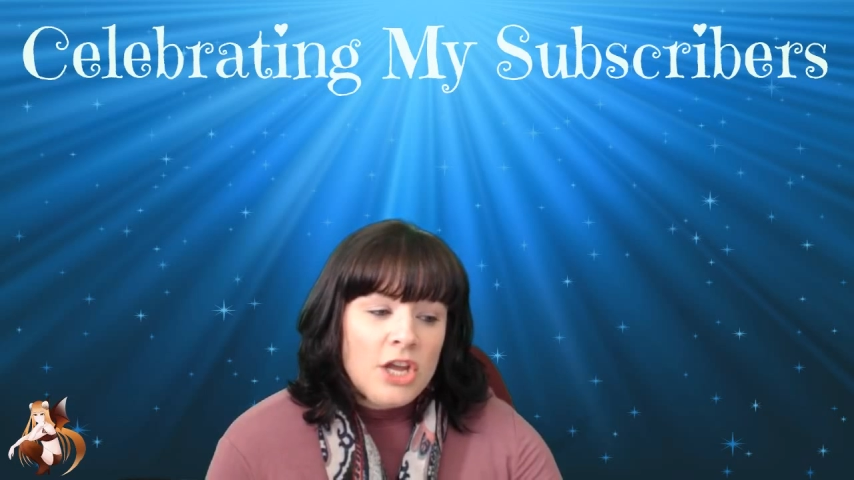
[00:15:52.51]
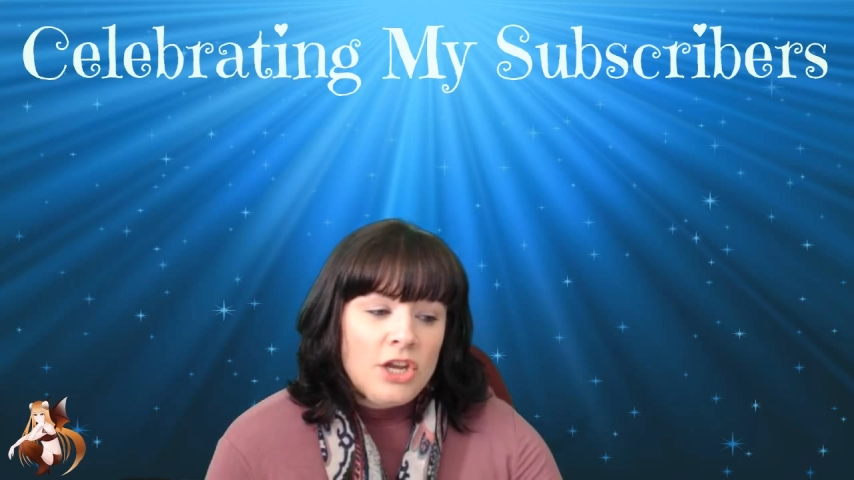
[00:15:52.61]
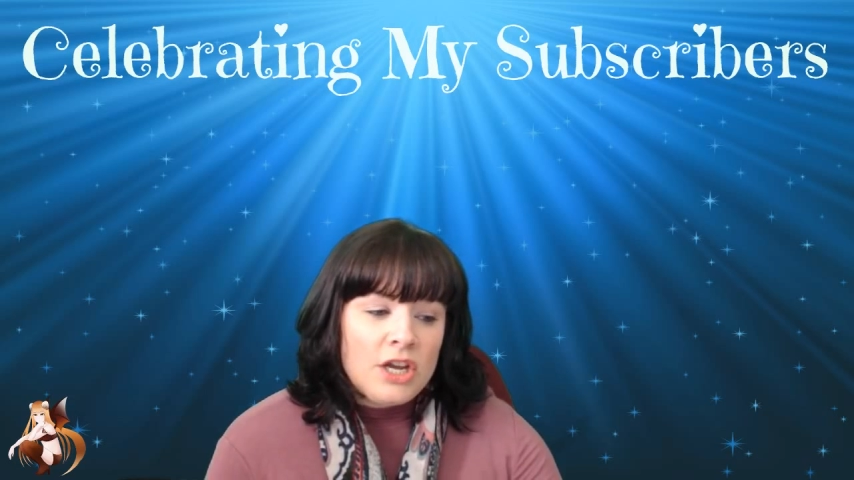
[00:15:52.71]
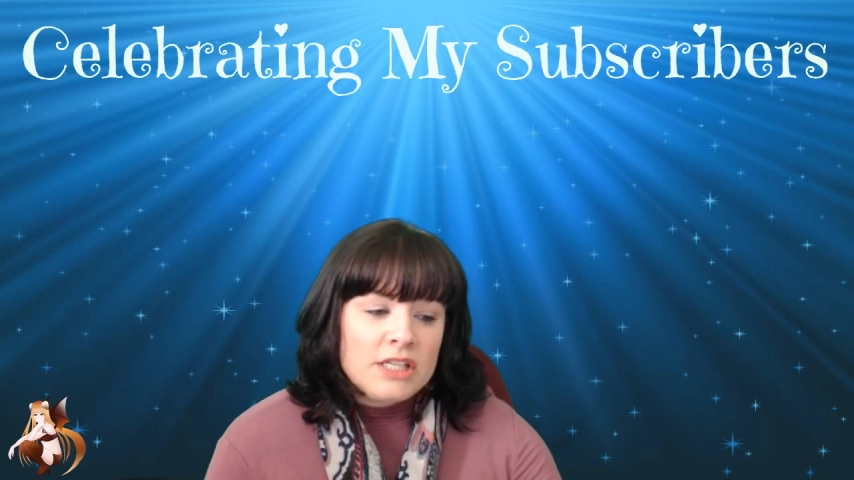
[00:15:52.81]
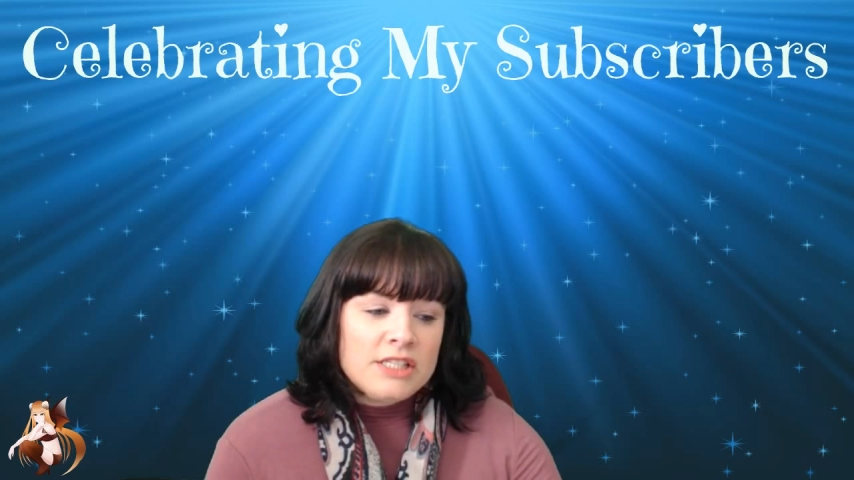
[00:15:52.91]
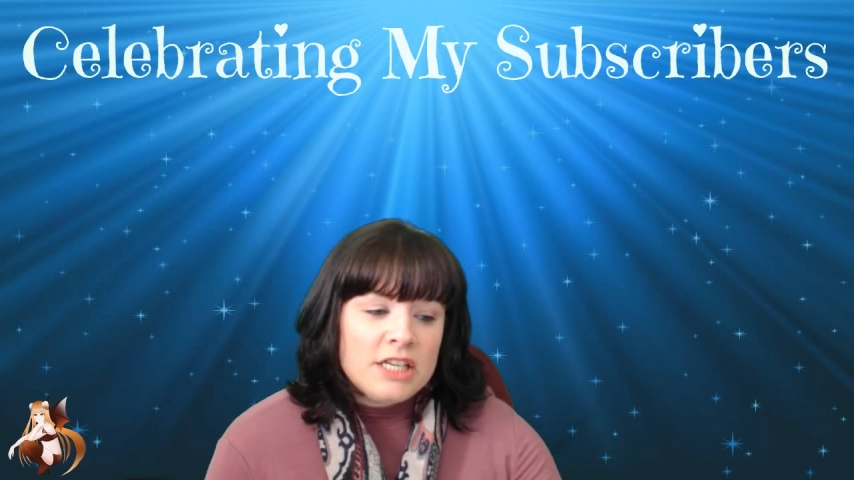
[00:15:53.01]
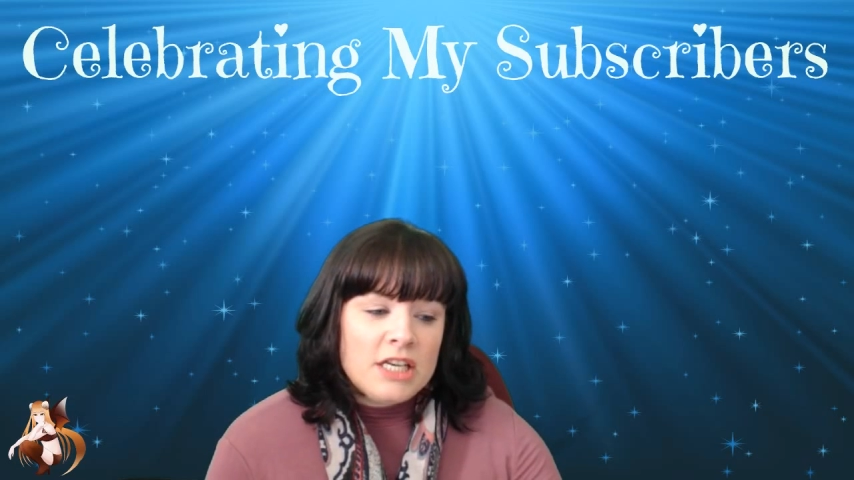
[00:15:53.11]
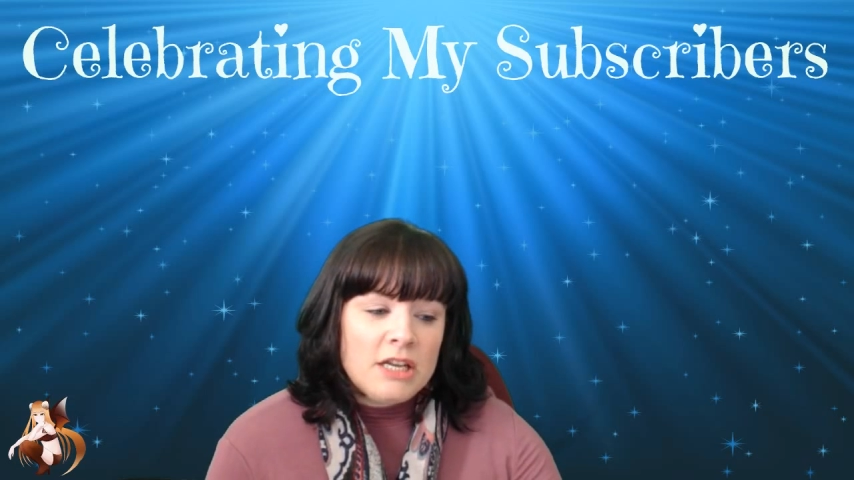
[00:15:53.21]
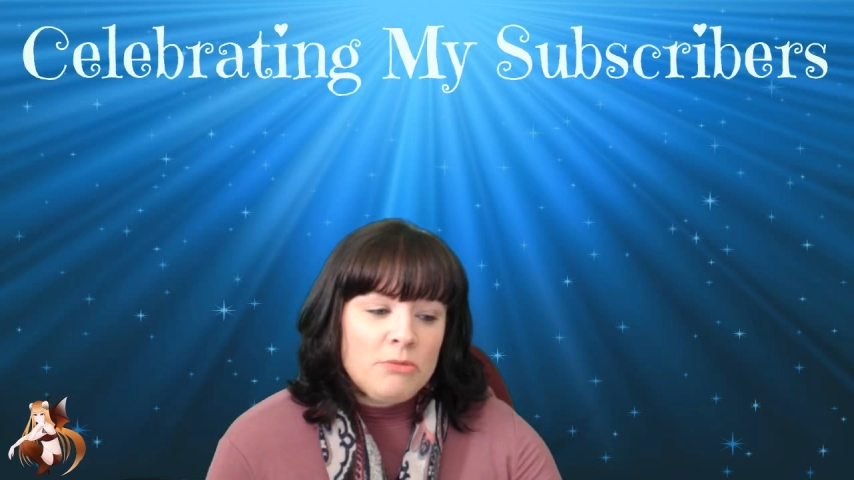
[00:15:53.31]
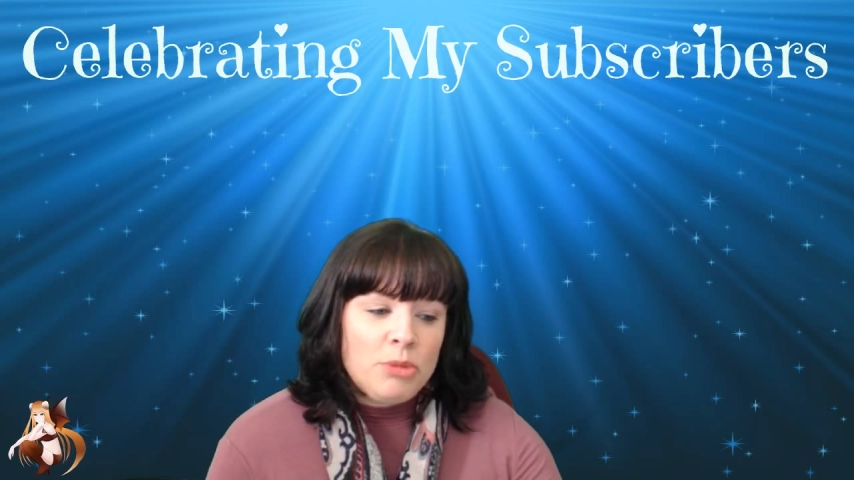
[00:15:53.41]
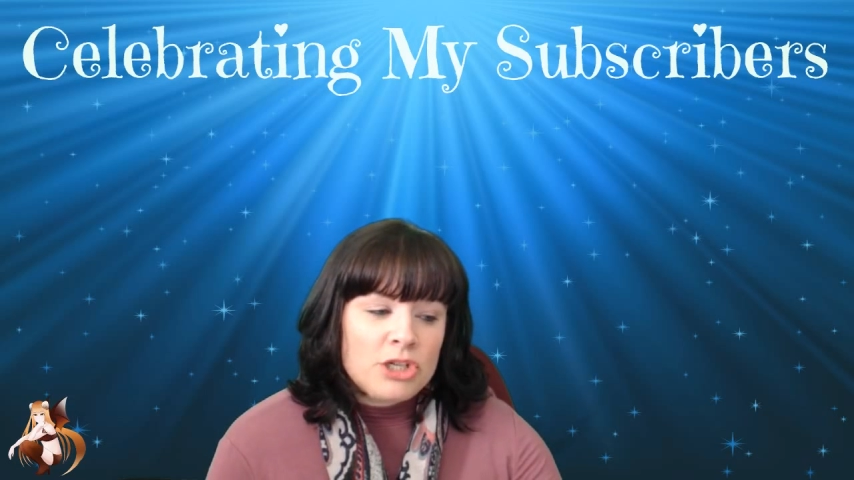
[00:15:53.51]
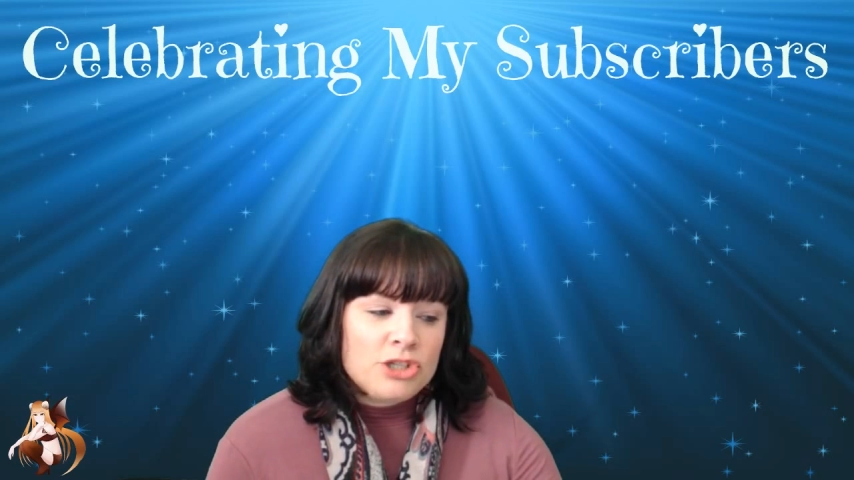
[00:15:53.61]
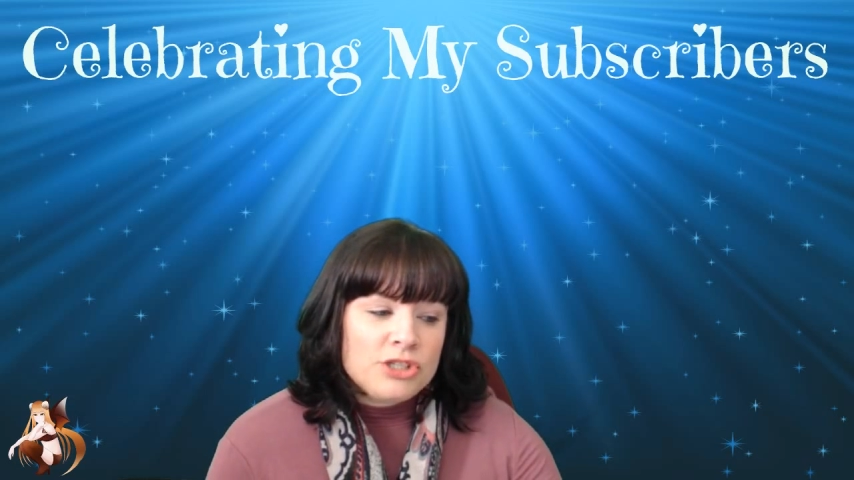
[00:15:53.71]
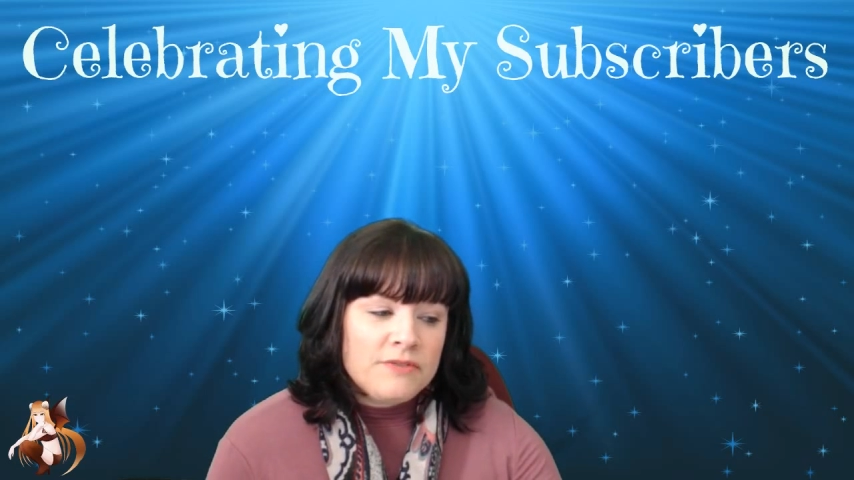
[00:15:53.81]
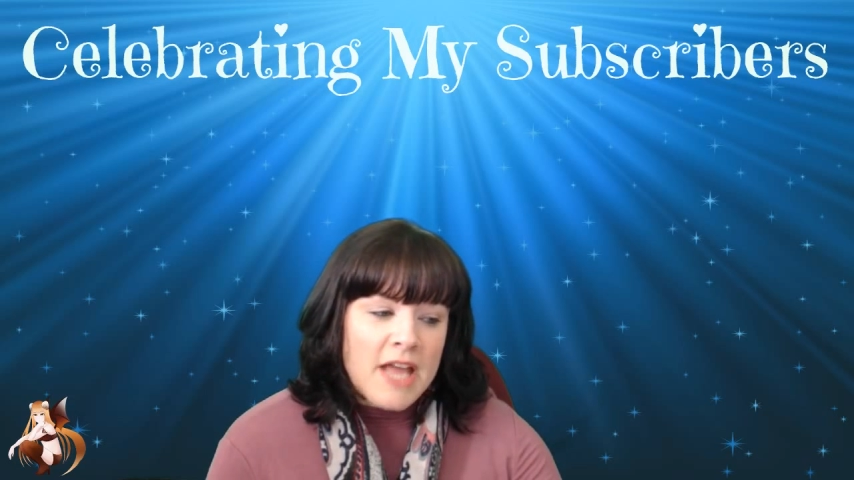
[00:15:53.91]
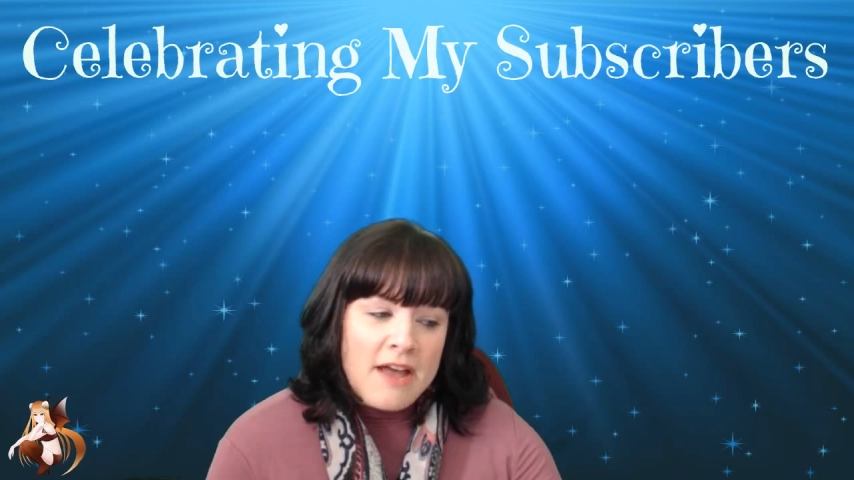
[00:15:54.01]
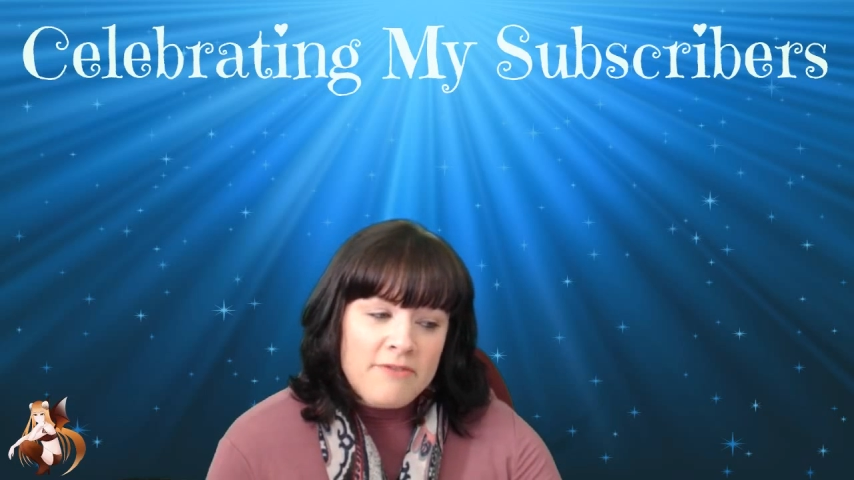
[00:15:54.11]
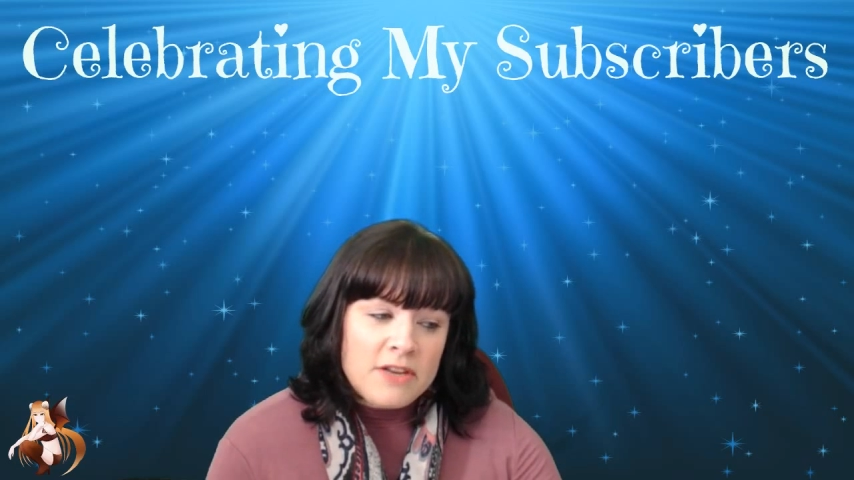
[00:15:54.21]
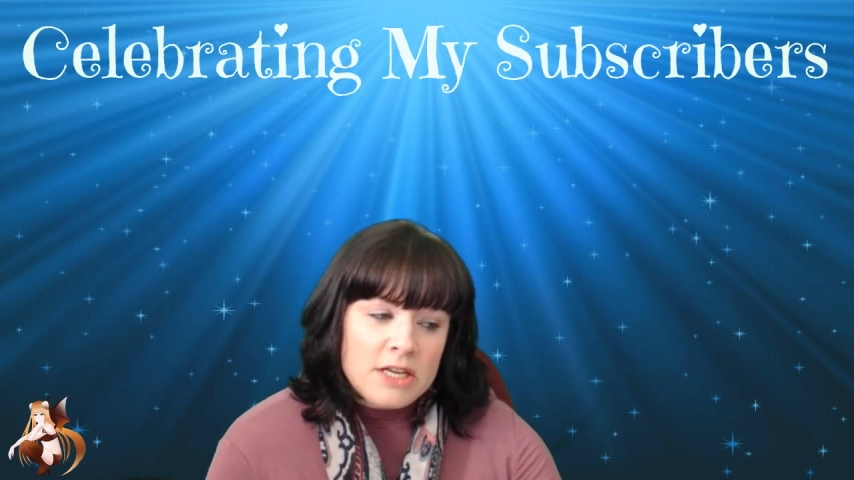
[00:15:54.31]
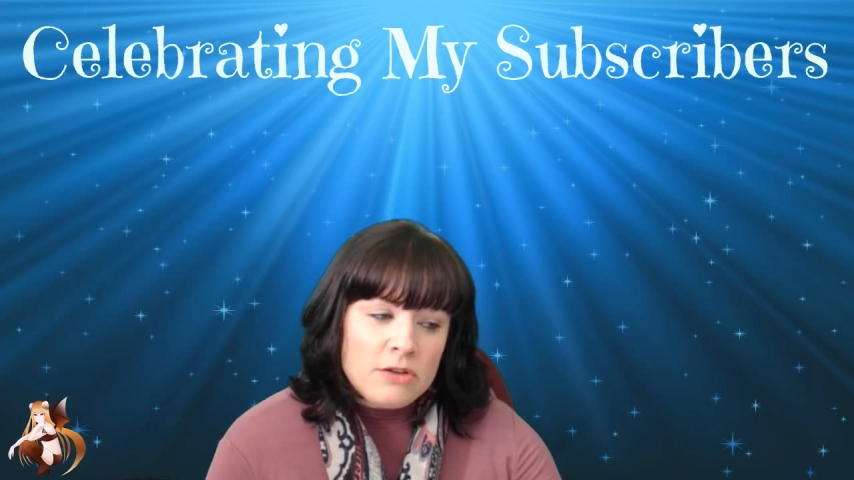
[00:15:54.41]
you can send in pictures of
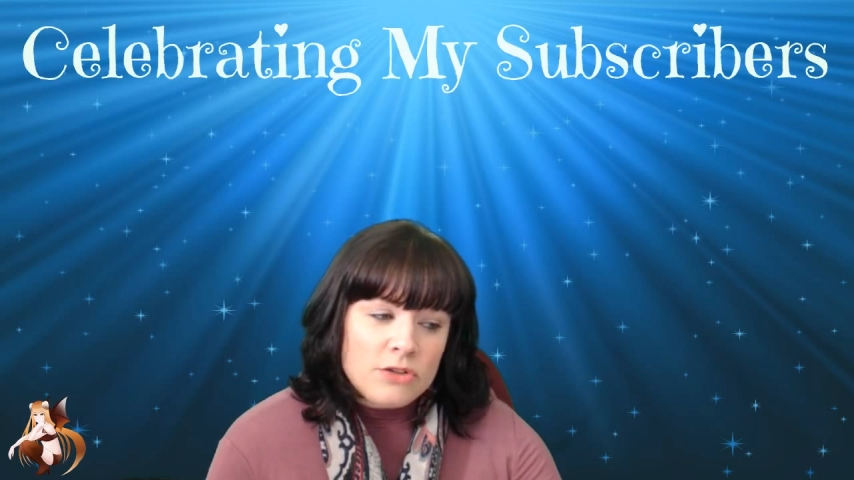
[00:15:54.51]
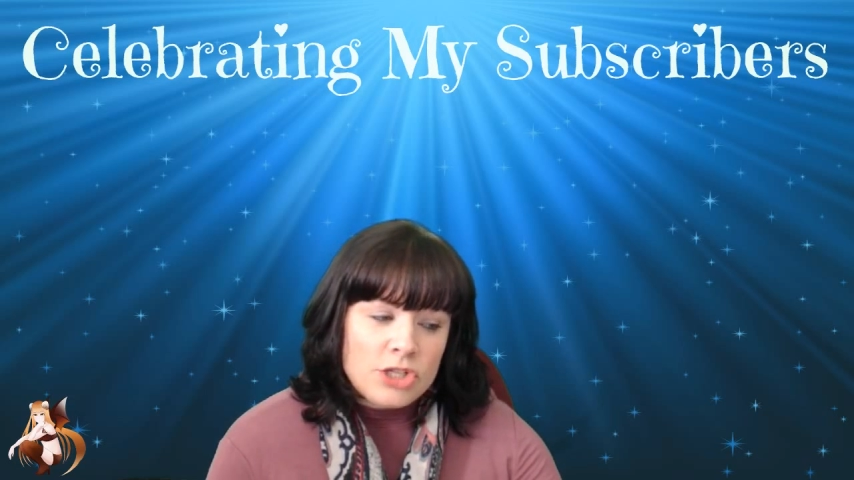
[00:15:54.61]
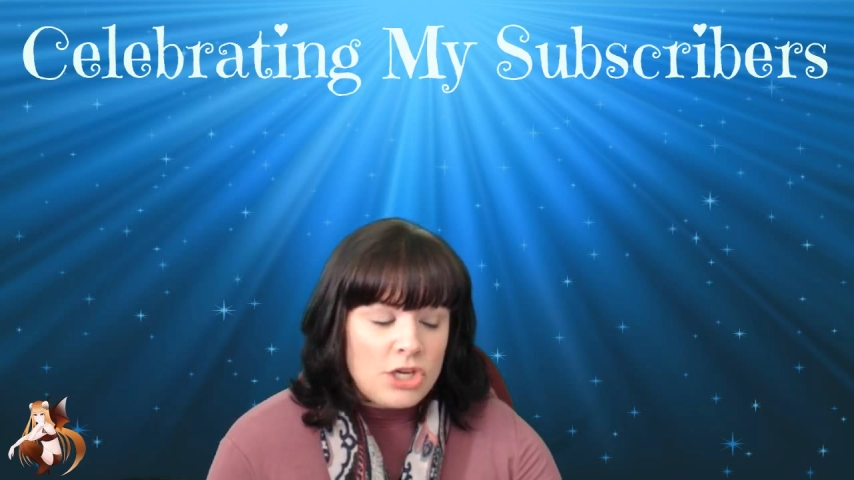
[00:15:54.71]
daffodils,